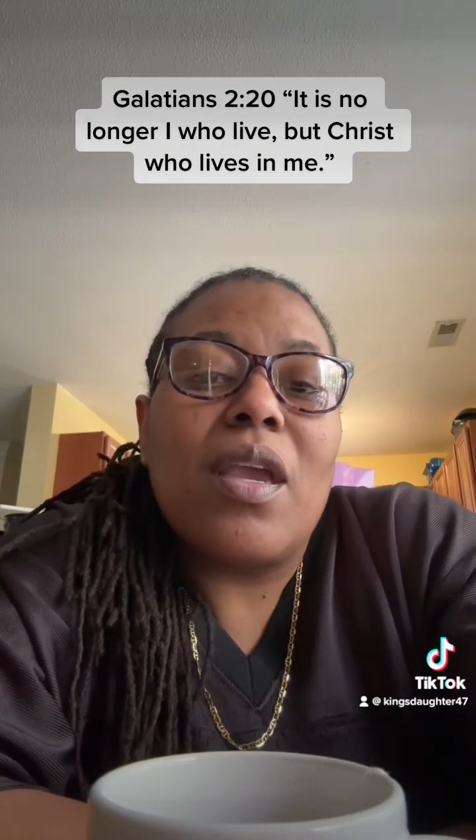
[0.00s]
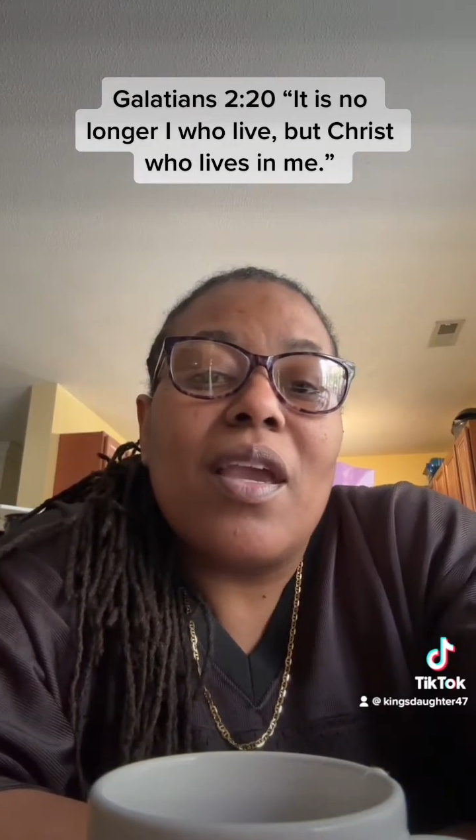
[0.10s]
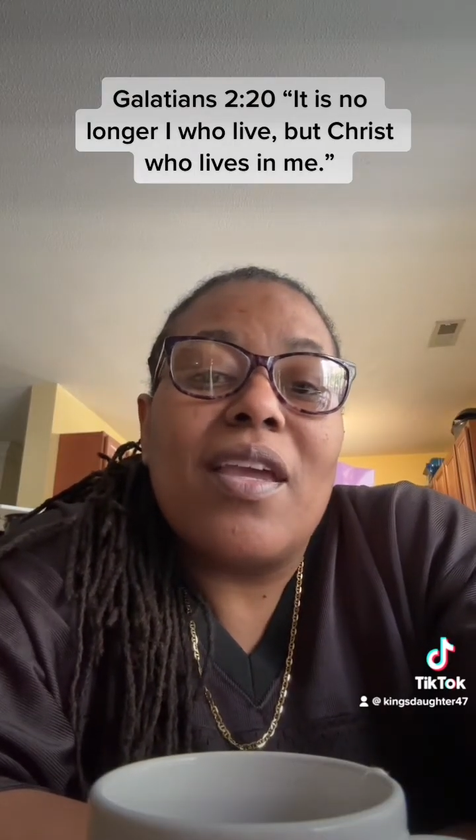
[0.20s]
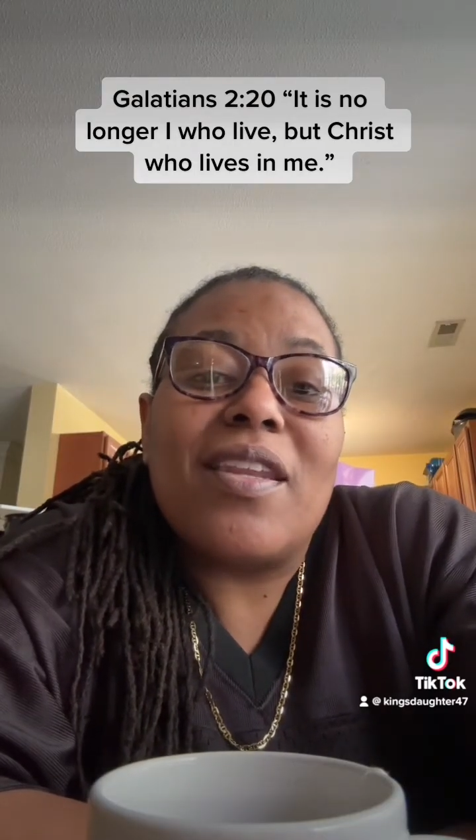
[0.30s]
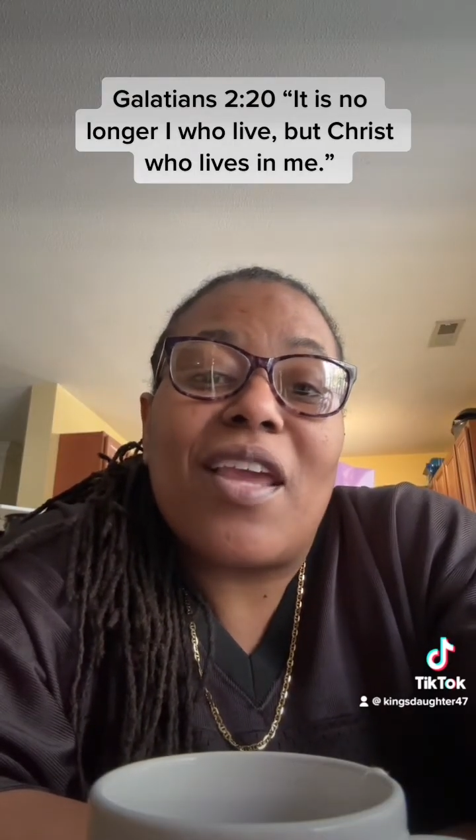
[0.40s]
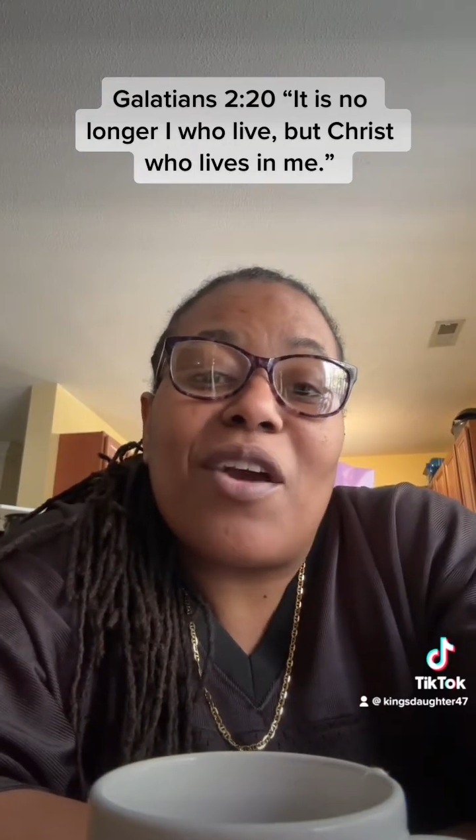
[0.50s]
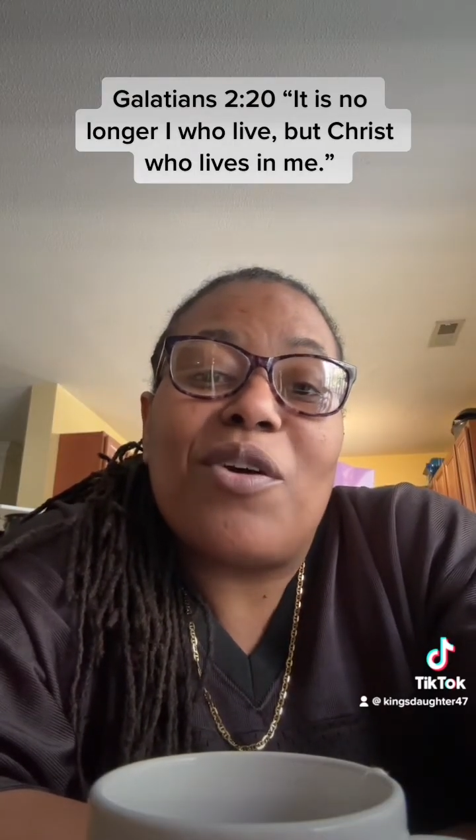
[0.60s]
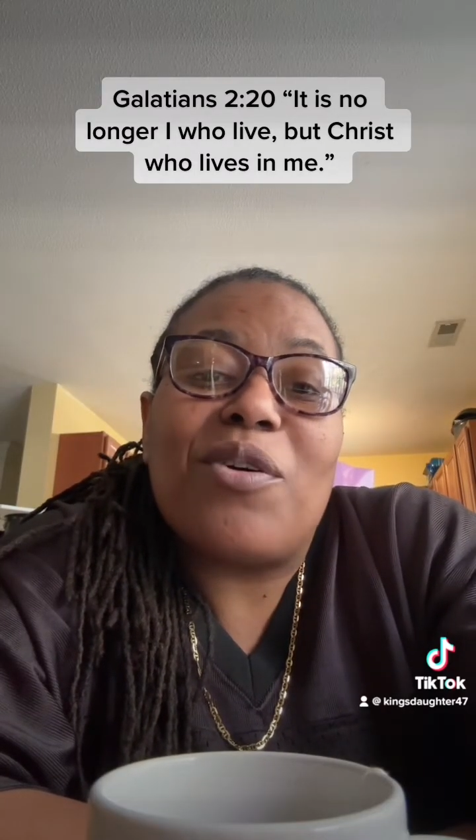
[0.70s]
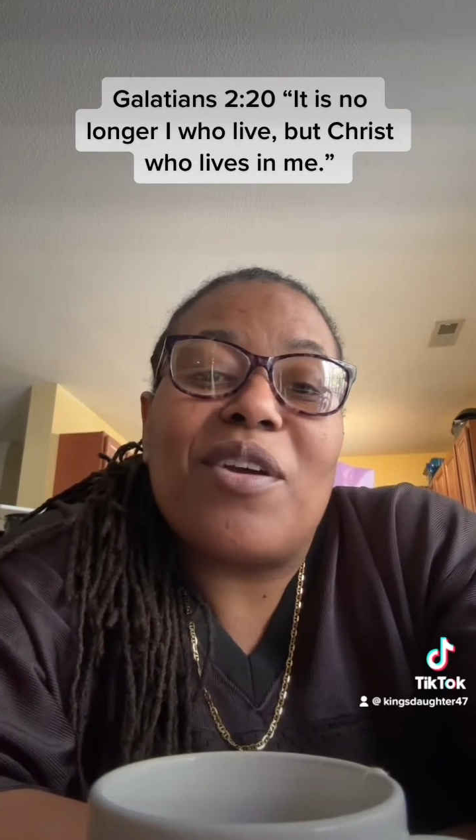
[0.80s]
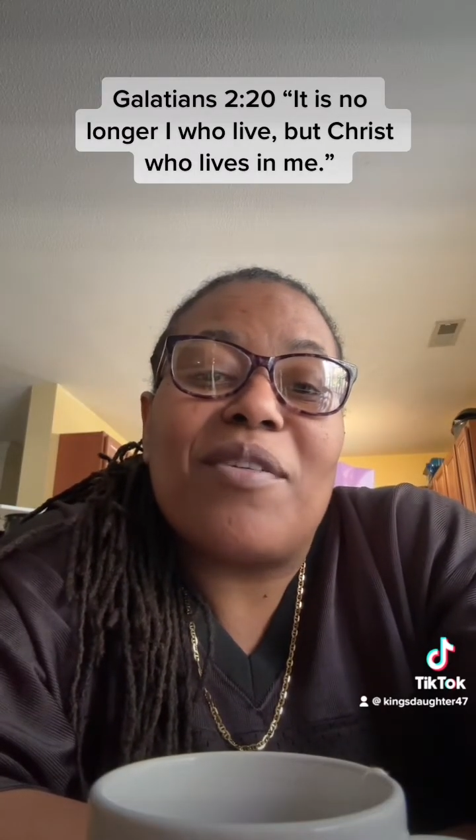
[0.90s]

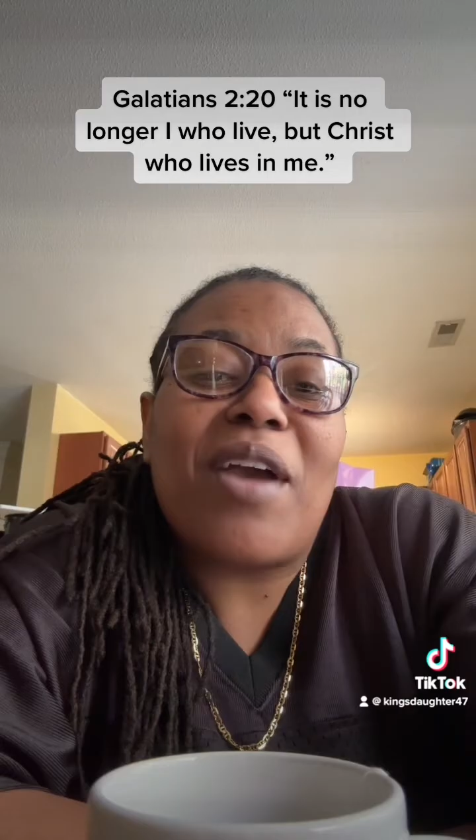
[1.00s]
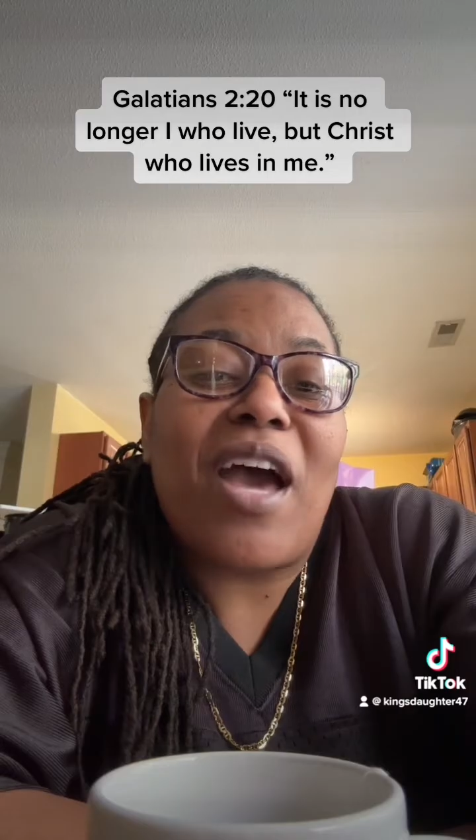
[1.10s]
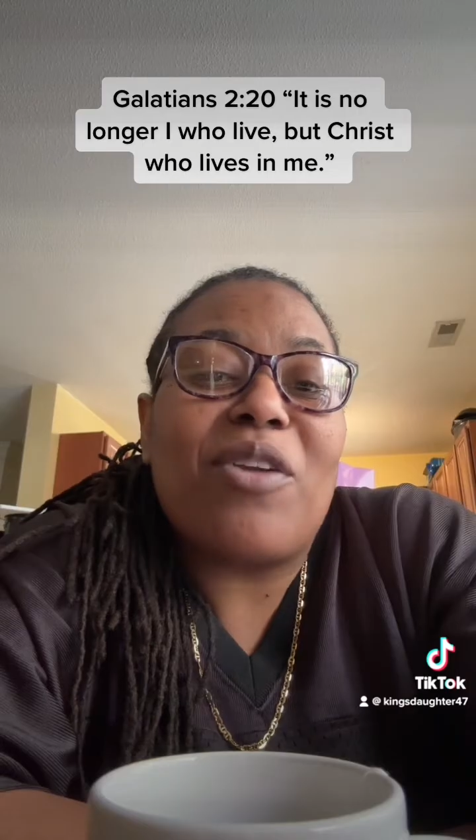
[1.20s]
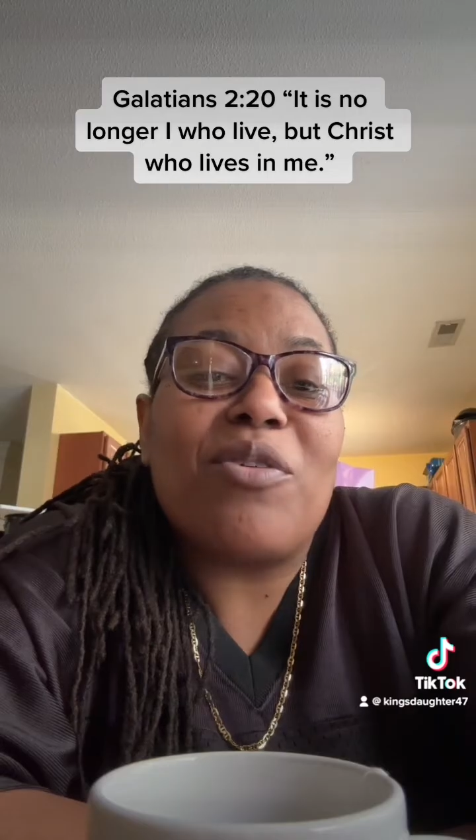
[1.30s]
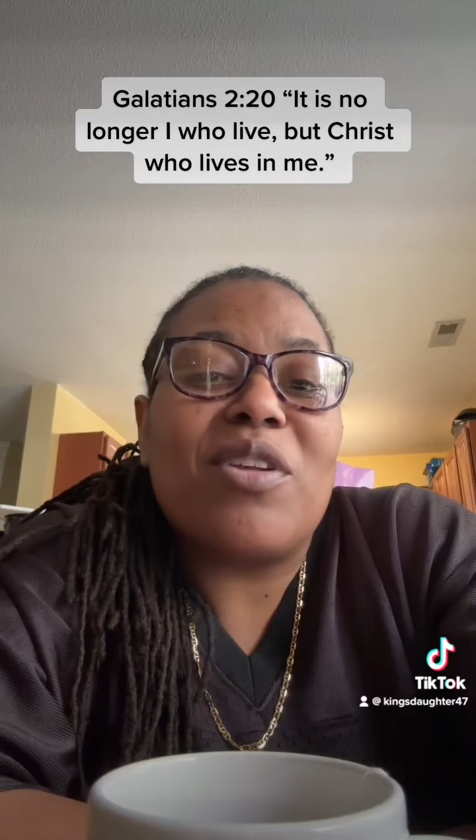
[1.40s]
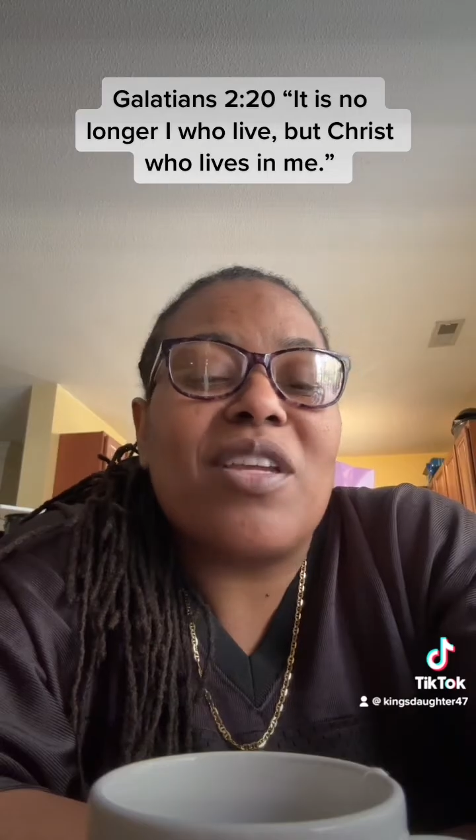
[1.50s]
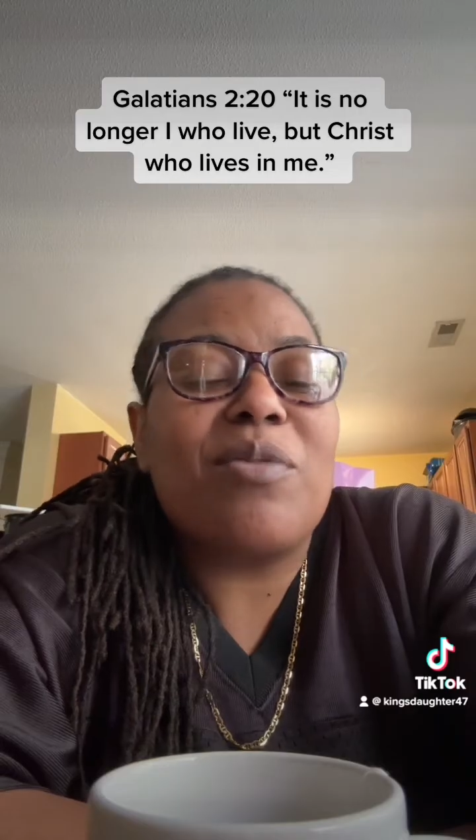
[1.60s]
Now, I don't.